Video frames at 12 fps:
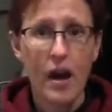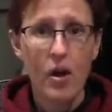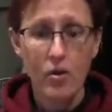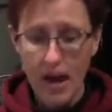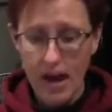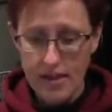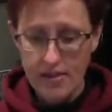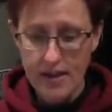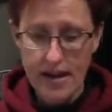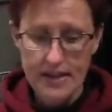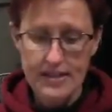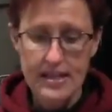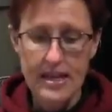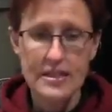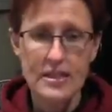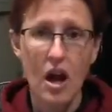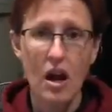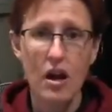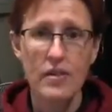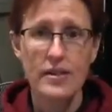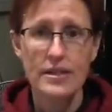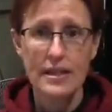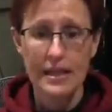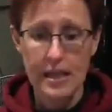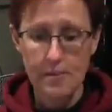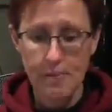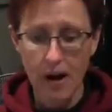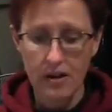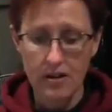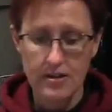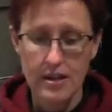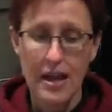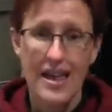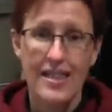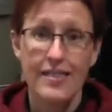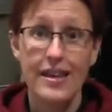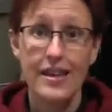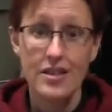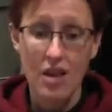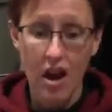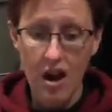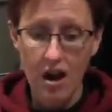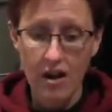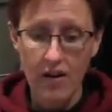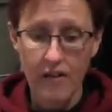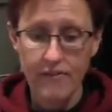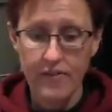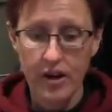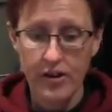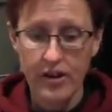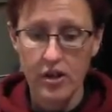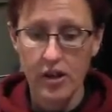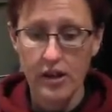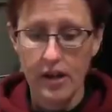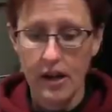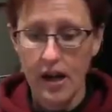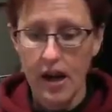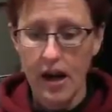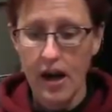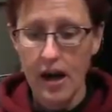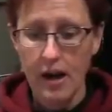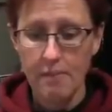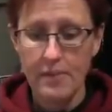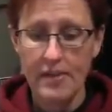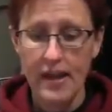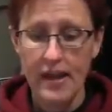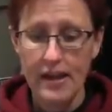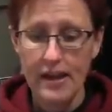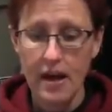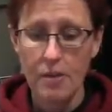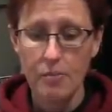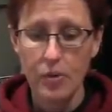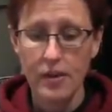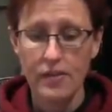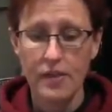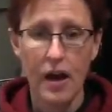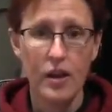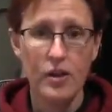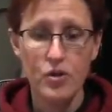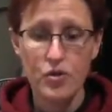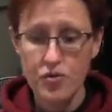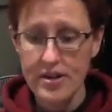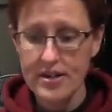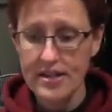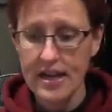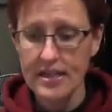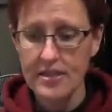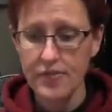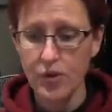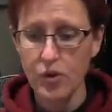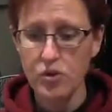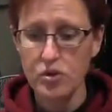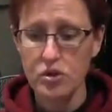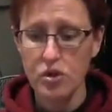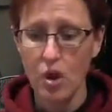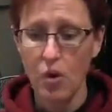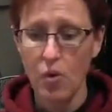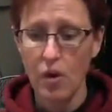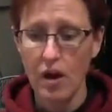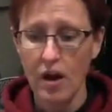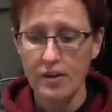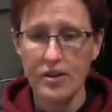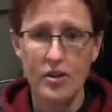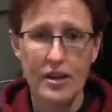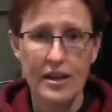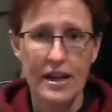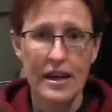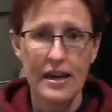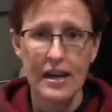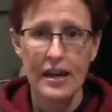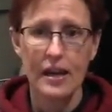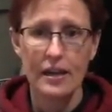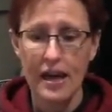Okay, the next things are the Slique bars. These are very good. They come with nutrient-dense food, so you can kind of get a